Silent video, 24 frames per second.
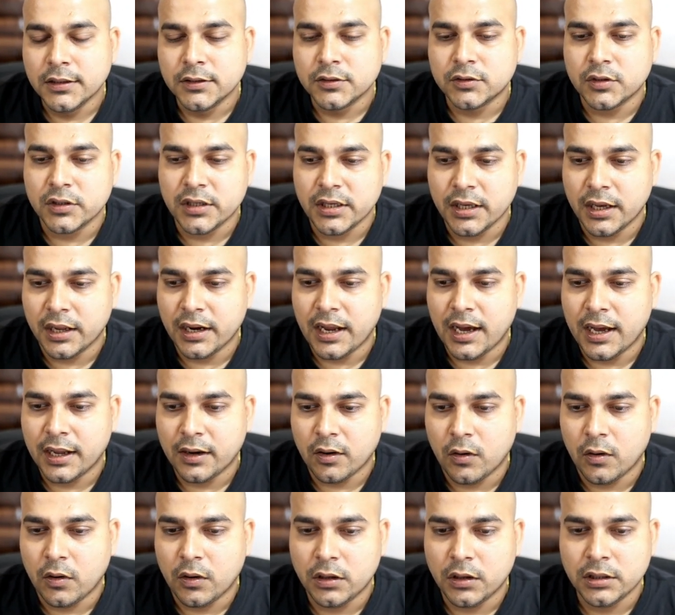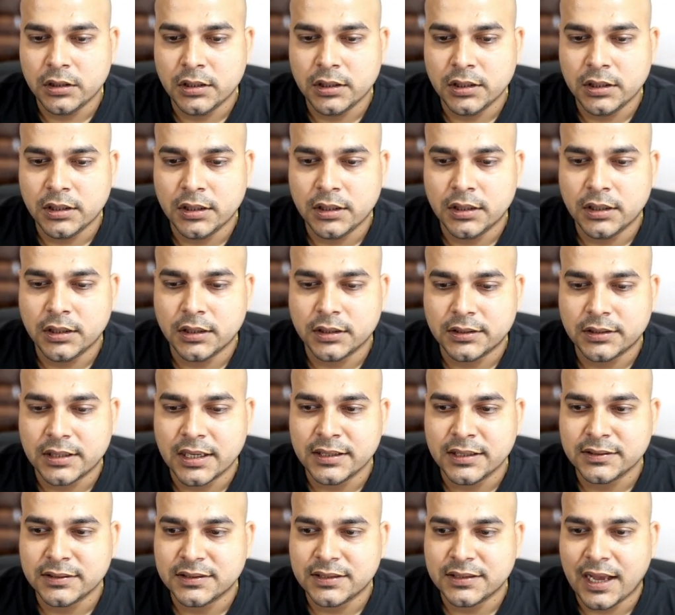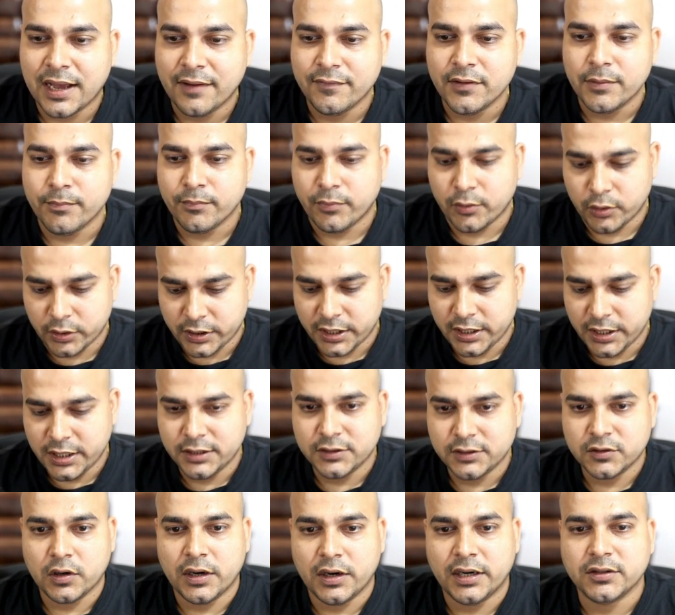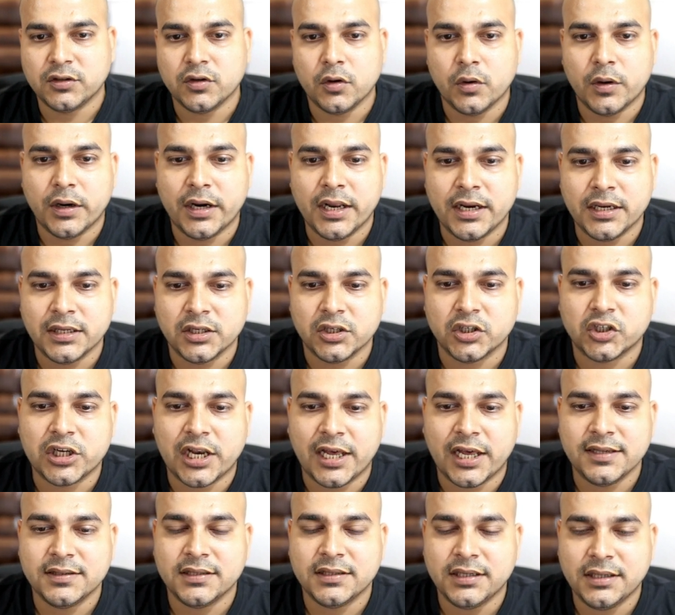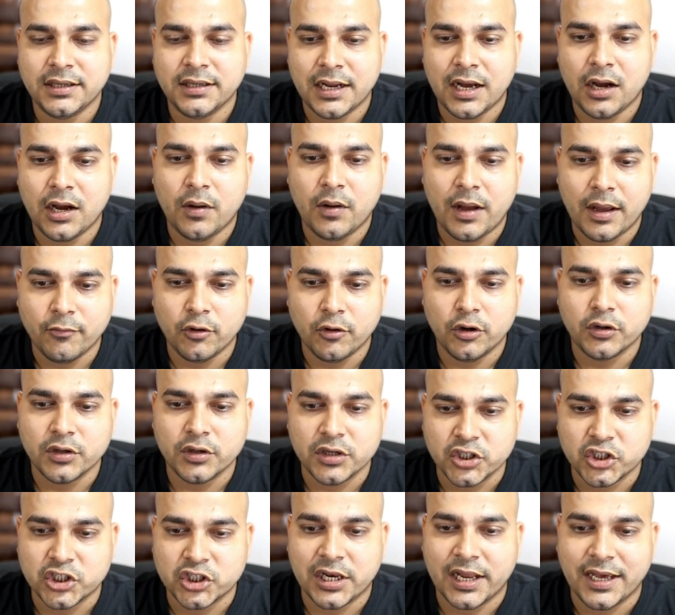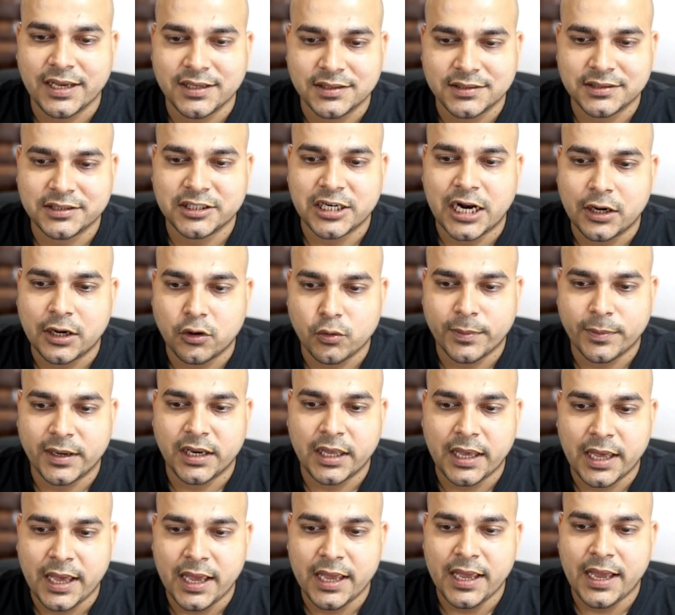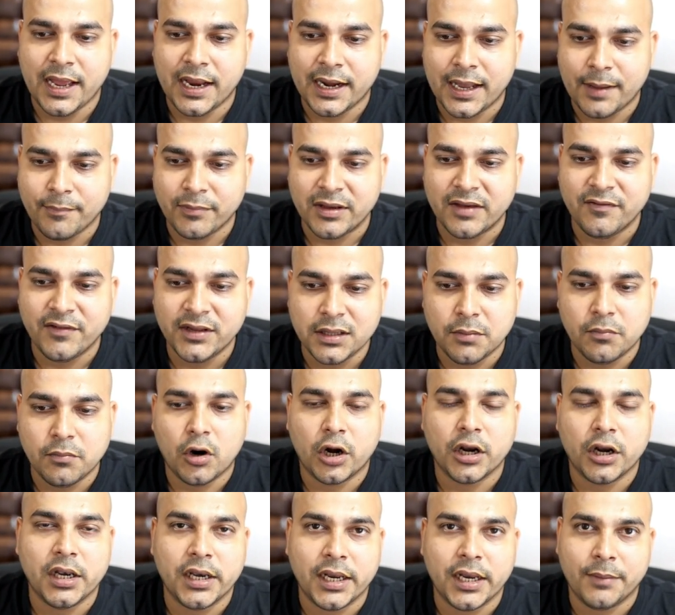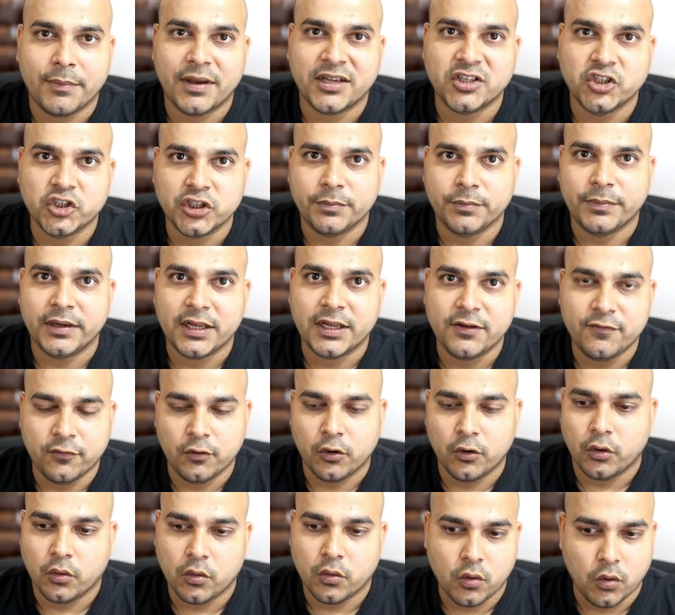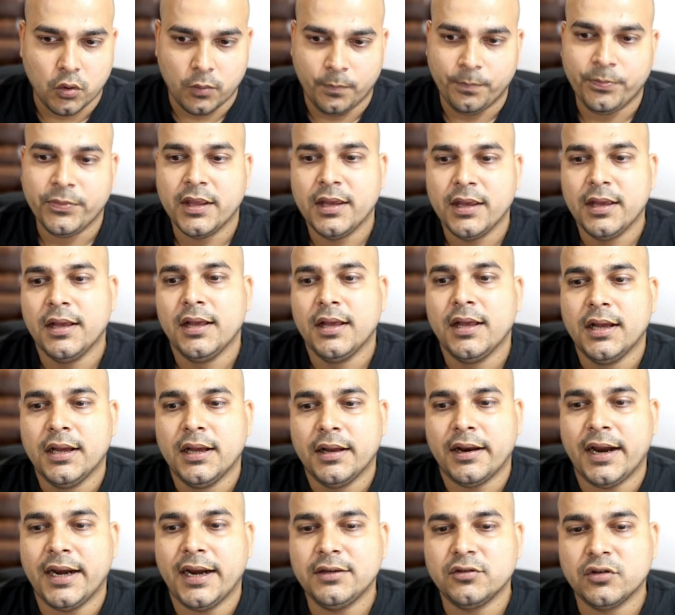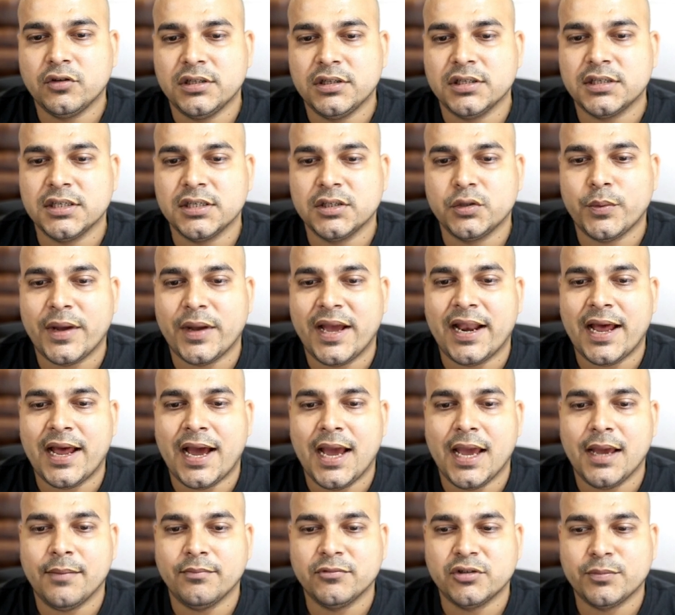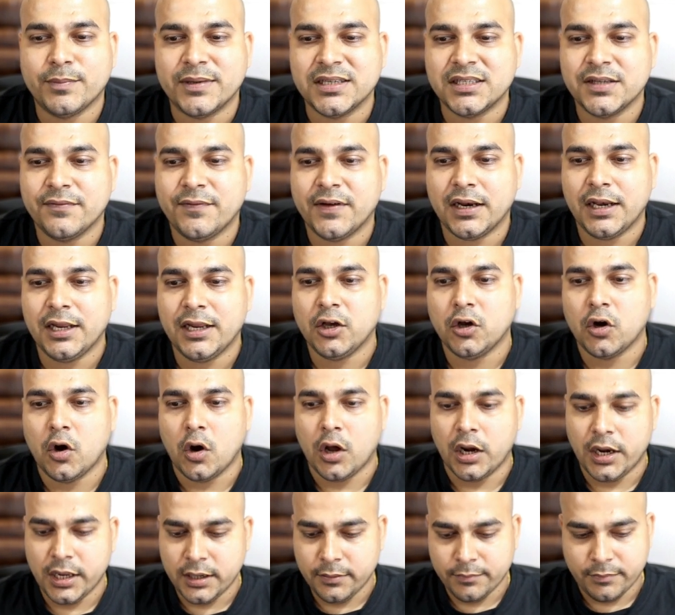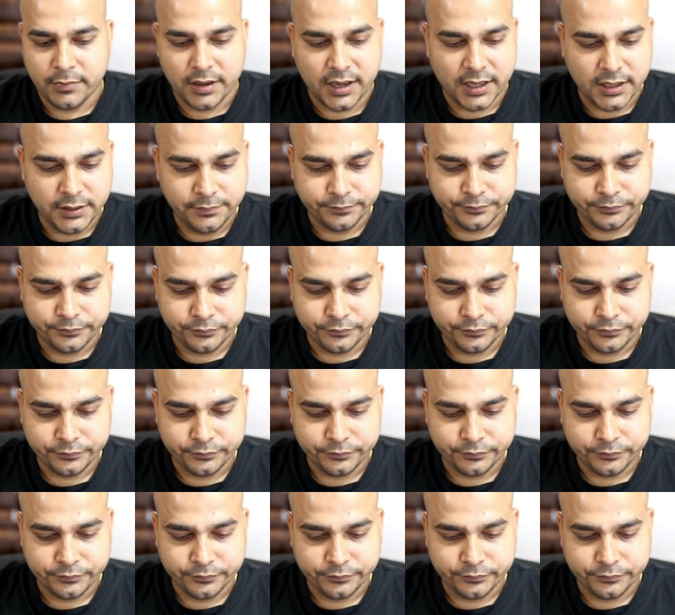So here are all the things I have imported it. So let's go ahead and initialize it. Now I'm going to initialize chat OpenAI and I'm giving the model name as GPT-4o, right? So this is where I am specifically calling my